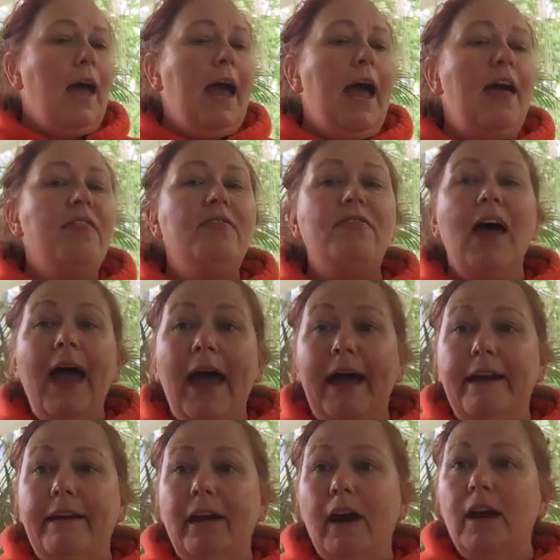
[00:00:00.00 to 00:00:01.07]
And
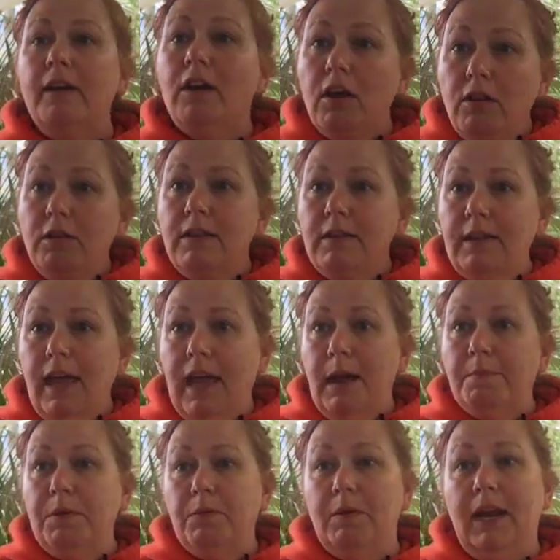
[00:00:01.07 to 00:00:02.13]
then another thing that
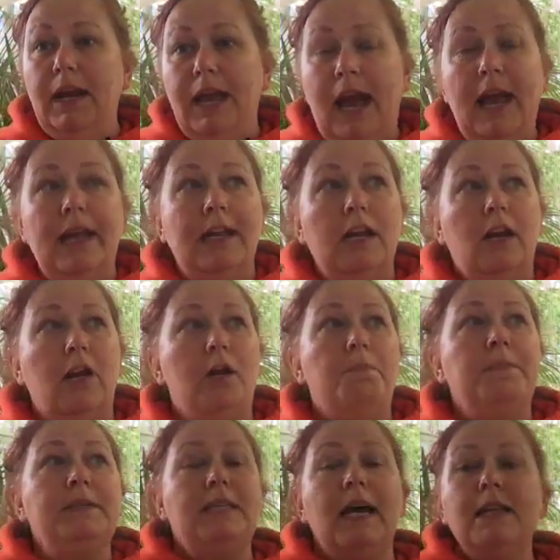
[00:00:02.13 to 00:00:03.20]
happened when I got here,
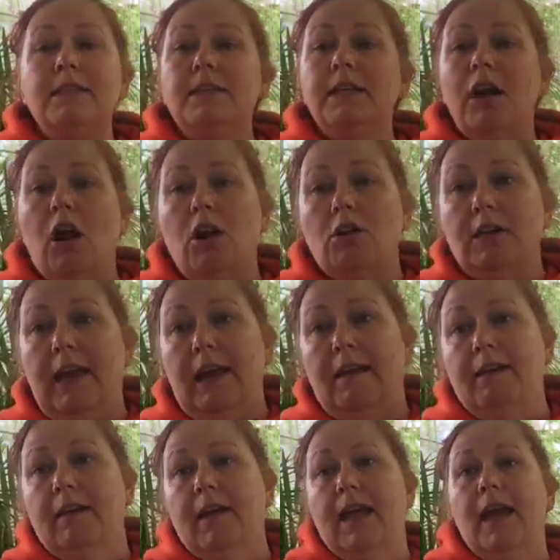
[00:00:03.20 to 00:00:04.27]
besides the
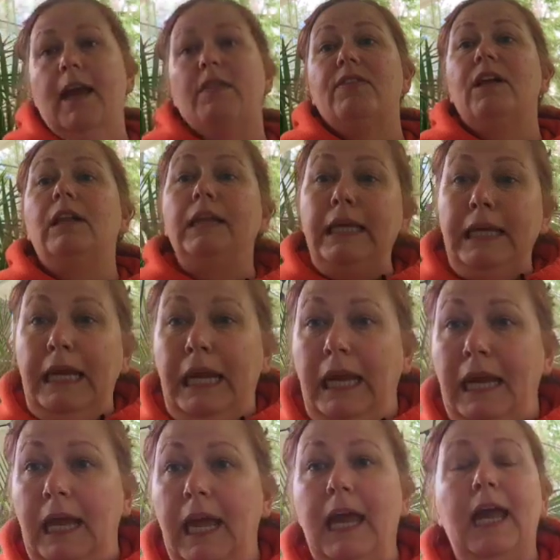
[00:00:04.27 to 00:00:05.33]
gardening and the
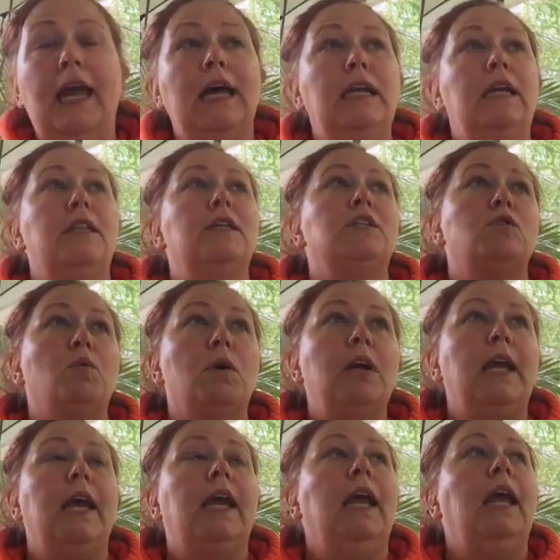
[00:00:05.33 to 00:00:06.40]
cleaning and the
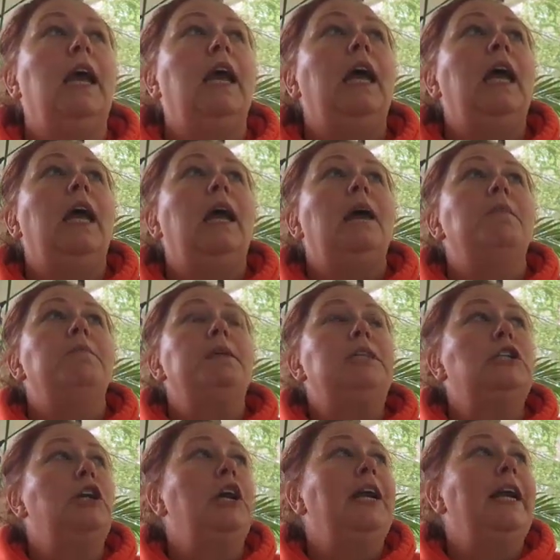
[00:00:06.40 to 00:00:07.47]
sorting,
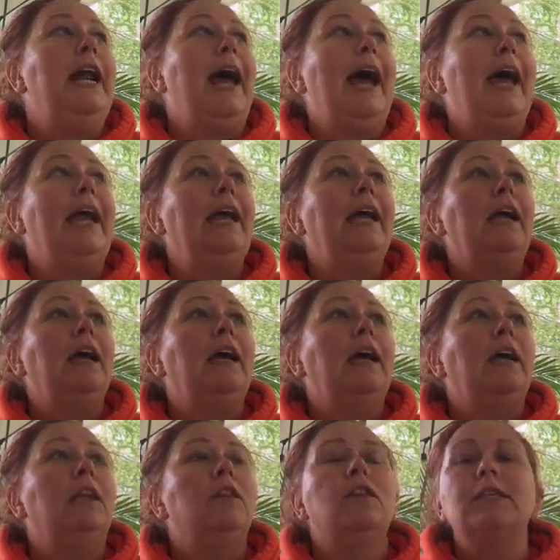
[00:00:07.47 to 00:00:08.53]
Mr. and I,
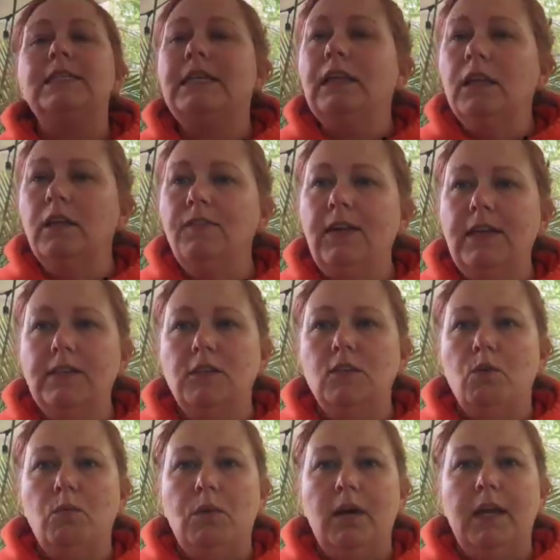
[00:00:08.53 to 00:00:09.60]
the ceiling fans
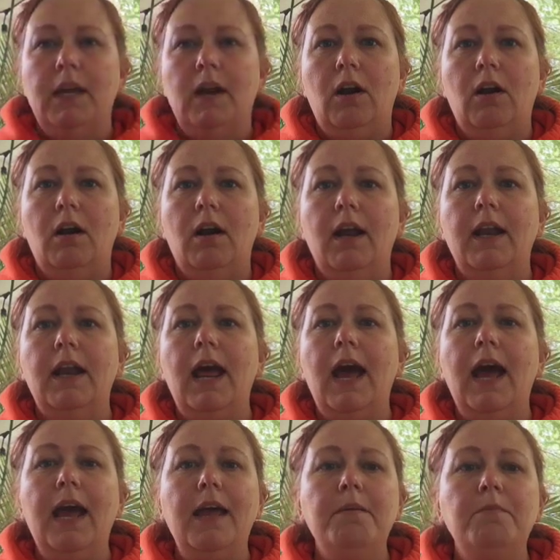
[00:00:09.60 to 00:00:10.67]
don't work here. And
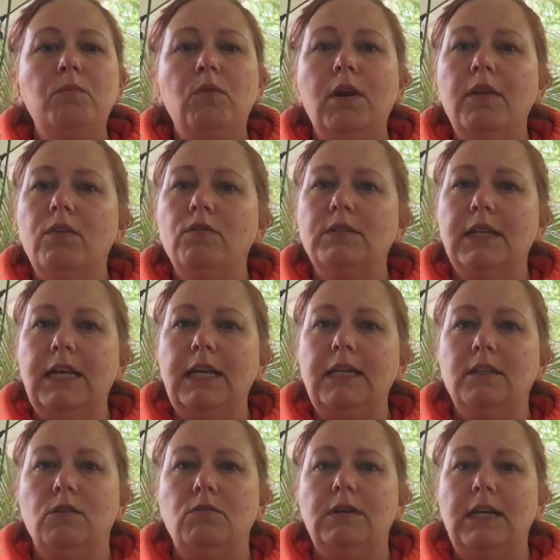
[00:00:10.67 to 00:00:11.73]
I'm one of those
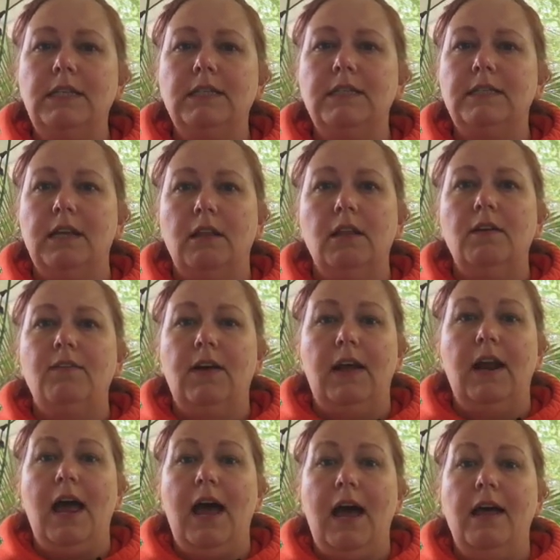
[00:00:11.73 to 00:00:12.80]
ladies who needs a ceiling
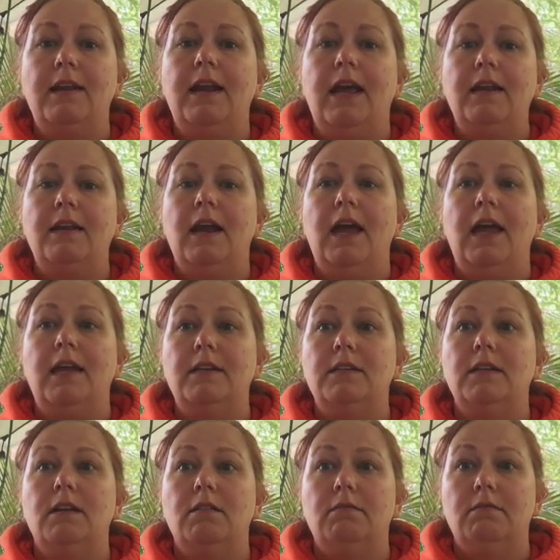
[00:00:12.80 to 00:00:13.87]
fan on at night.
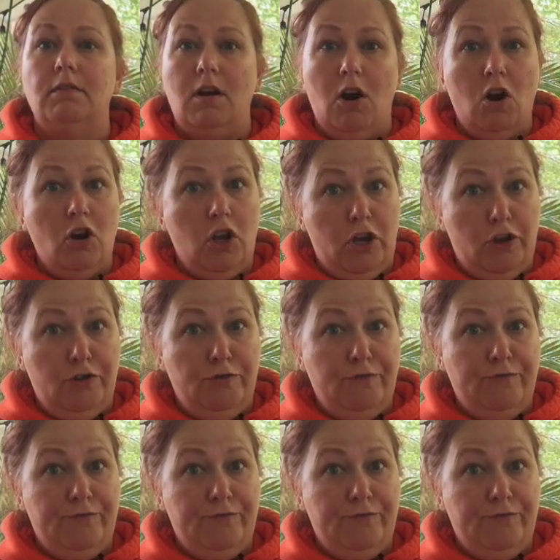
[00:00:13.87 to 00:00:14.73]
Are you?